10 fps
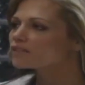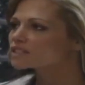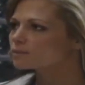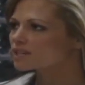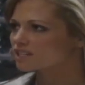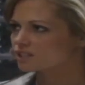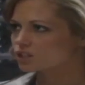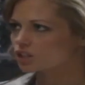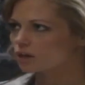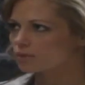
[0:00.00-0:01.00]
if someone
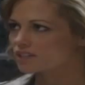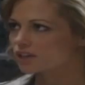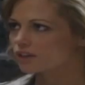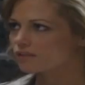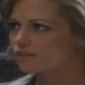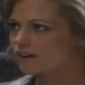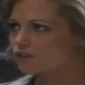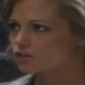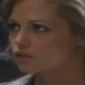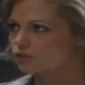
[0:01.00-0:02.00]
doesn't stop until they find Did